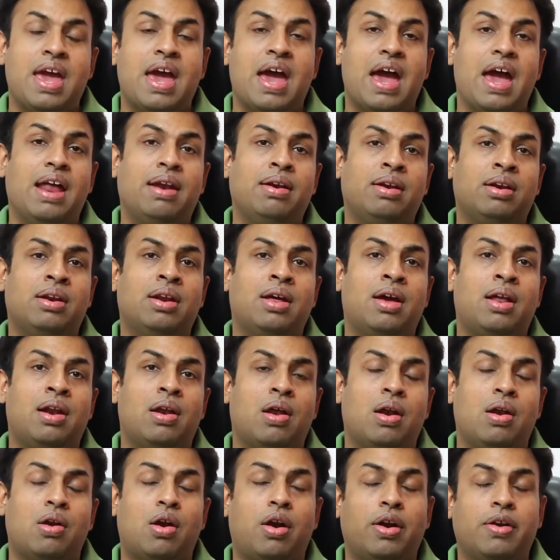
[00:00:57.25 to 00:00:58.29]
And
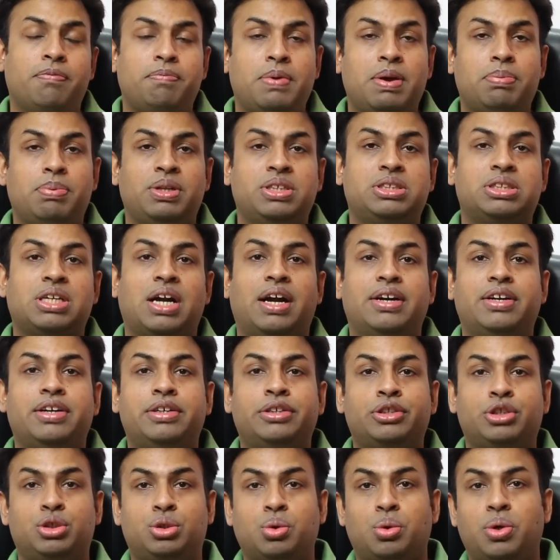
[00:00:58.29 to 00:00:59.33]
a lot of people
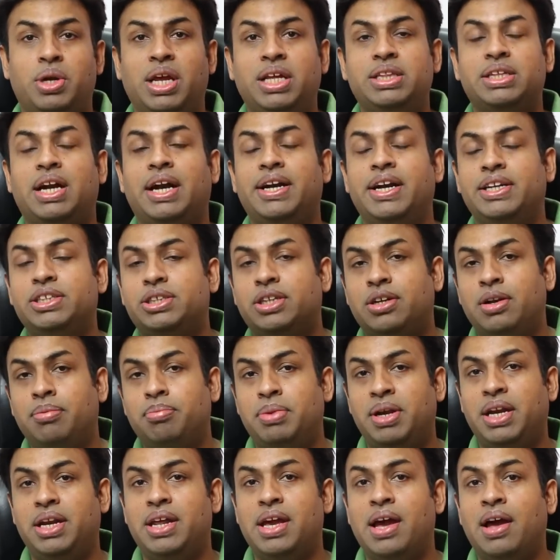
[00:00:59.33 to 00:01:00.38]
started storing their digital
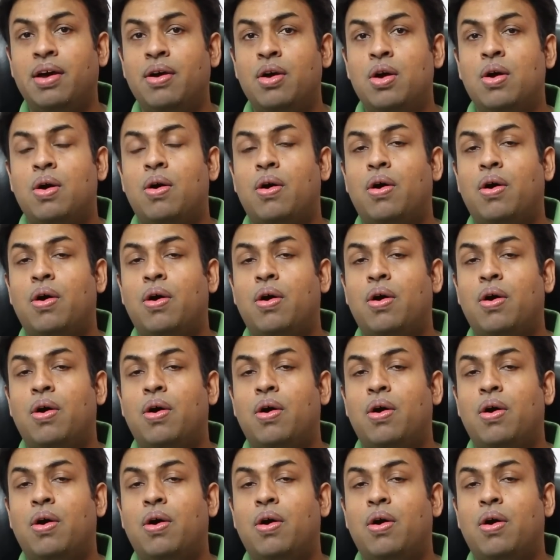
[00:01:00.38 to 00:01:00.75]
media